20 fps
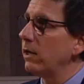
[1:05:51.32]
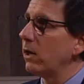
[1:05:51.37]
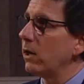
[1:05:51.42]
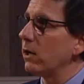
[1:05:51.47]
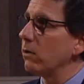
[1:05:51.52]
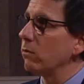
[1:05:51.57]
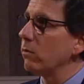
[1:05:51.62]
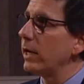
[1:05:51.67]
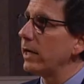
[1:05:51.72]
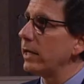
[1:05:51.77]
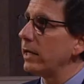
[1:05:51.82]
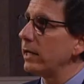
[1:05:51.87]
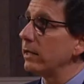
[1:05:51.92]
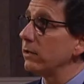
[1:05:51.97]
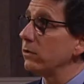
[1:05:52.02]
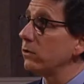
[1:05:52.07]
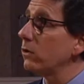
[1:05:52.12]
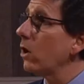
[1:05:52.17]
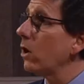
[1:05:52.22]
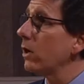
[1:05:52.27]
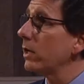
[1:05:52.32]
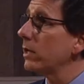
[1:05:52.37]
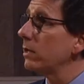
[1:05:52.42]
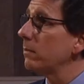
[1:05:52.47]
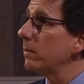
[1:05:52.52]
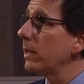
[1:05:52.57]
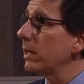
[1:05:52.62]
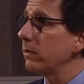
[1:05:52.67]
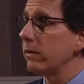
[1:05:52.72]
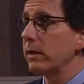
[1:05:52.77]
are writing and
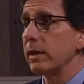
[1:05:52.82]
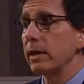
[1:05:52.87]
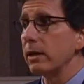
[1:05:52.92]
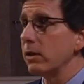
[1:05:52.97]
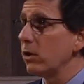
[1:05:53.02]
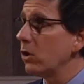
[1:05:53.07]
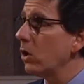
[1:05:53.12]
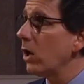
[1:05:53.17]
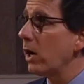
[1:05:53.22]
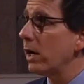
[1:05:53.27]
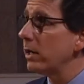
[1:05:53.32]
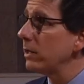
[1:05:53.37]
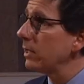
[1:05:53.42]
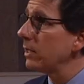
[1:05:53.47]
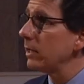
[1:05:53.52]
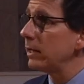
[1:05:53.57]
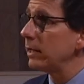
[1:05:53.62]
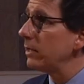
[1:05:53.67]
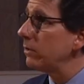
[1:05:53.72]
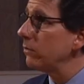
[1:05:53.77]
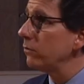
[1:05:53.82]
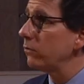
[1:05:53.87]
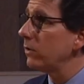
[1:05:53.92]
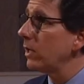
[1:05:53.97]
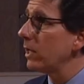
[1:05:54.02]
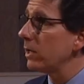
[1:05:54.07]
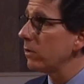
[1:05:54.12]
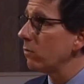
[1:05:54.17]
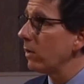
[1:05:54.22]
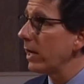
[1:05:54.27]
talking about thank God Khalil's
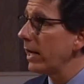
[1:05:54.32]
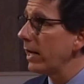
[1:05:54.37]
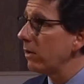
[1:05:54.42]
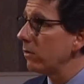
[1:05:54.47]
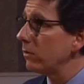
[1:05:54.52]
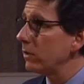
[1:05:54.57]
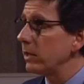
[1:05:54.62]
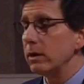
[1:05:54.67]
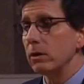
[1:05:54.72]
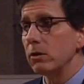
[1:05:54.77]
not around.